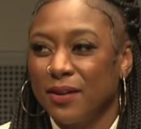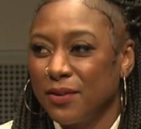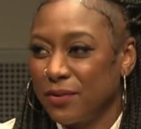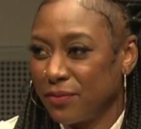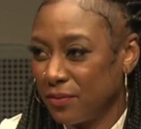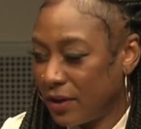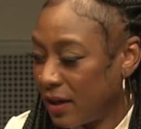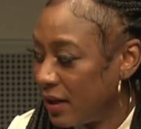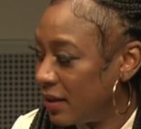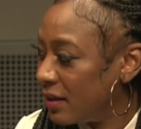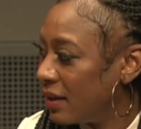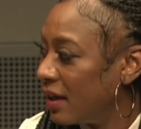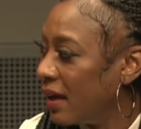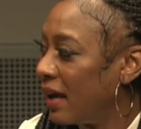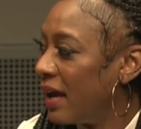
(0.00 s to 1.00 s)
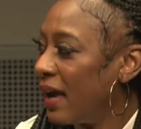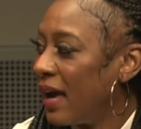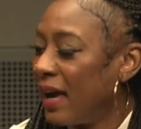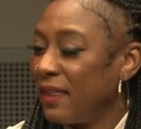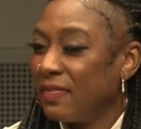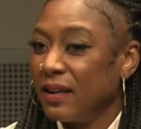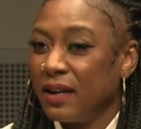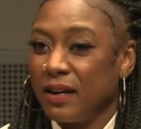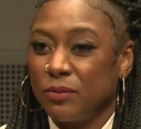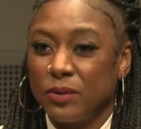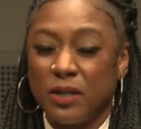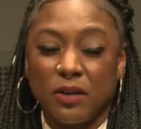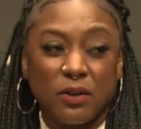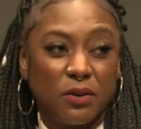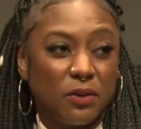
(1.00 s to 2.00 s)
right? And then I
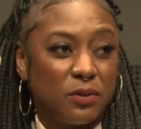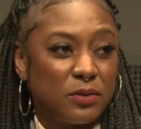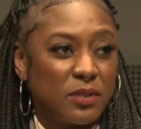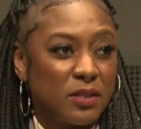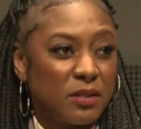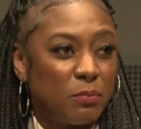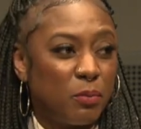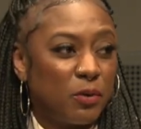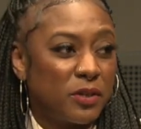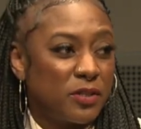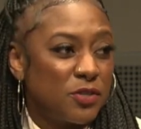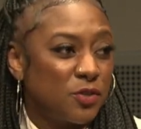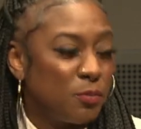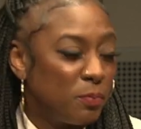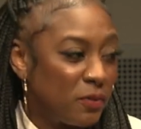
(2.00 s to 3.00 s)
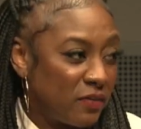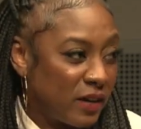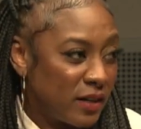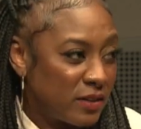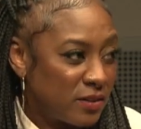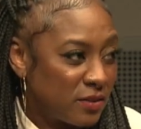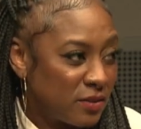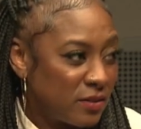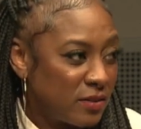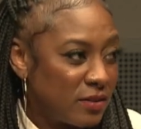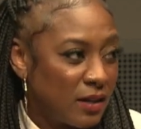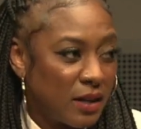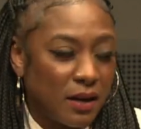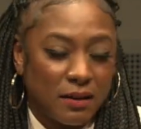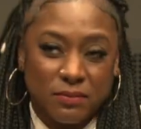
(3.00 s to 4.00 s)
would go to the Board of Supervisors
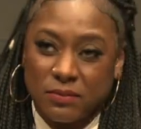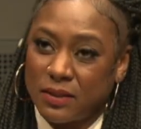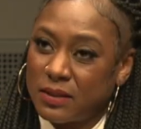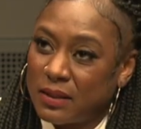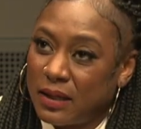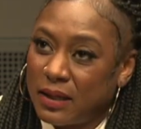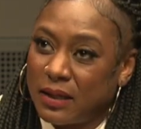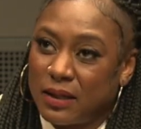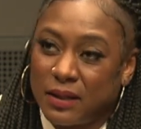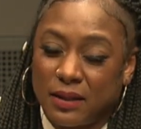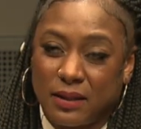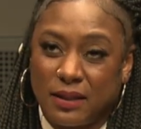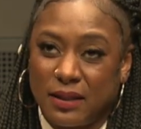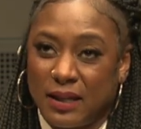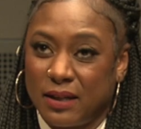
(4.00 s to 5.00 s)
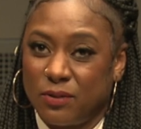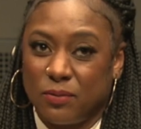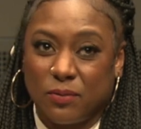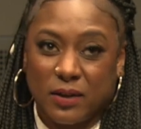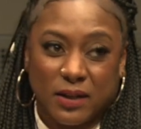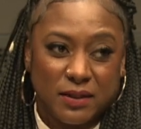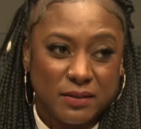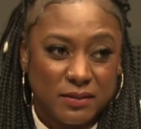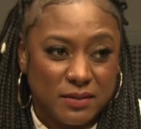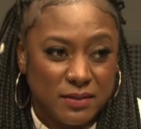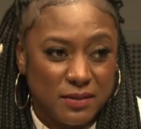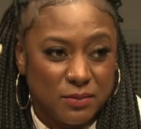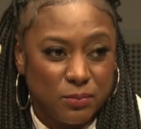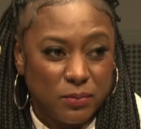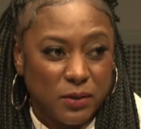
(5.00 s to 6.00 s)
and I was like, they don't want it
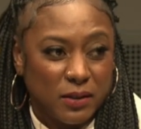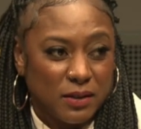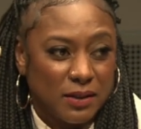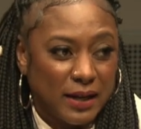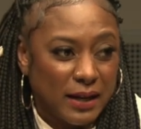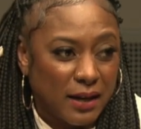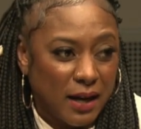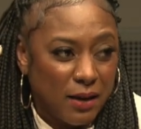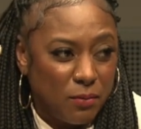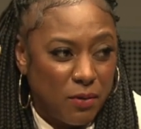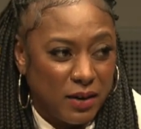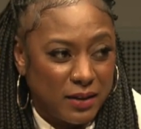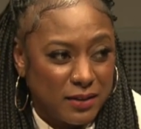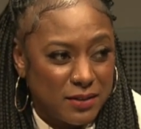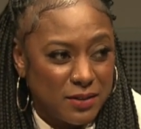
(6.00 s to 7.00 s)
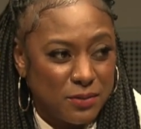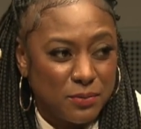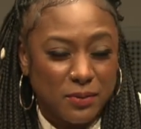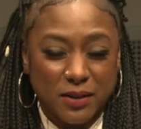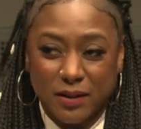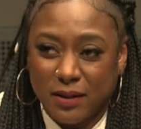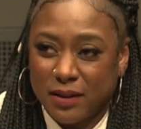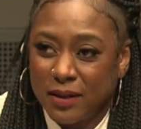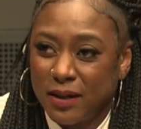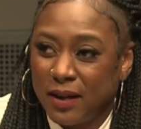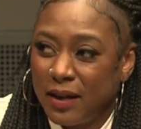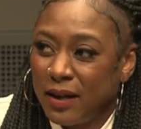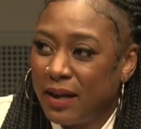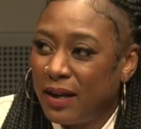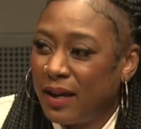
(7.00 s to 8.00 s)
to work like I want it to work.
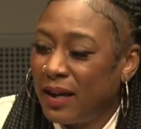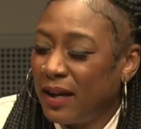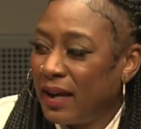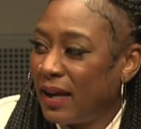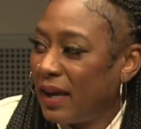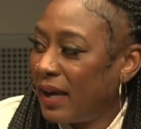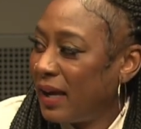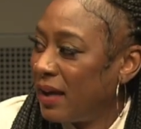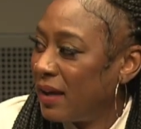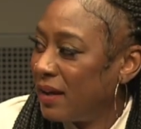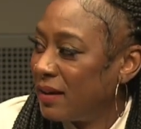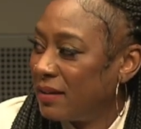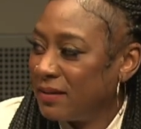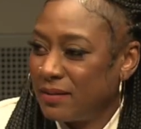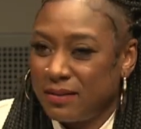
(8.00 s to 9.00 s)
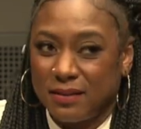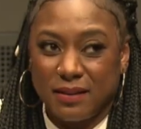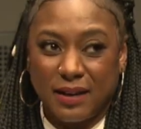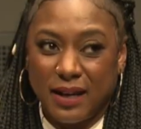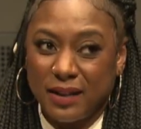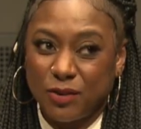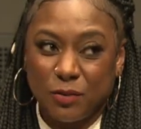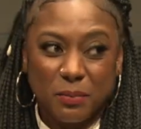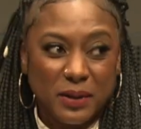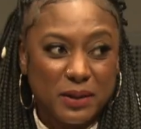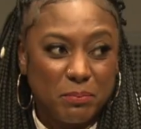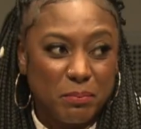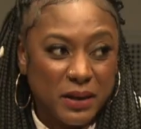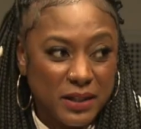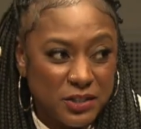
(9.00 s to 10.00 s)
And ain't nobody
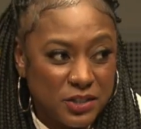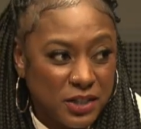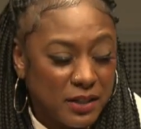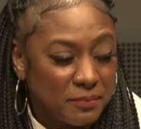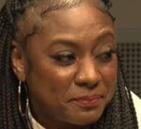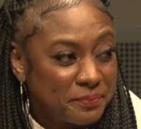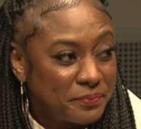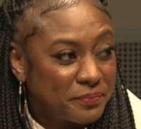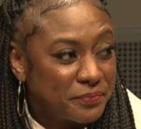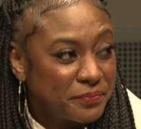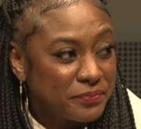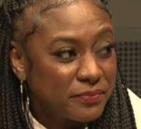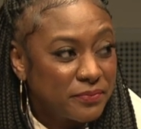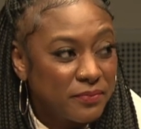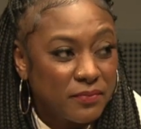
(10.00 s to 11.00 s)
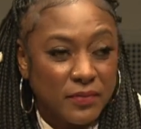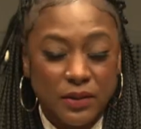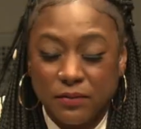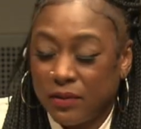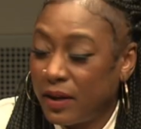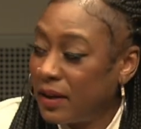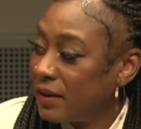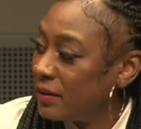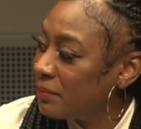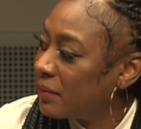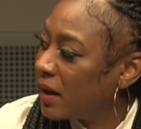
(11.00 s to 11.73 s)
budging, right?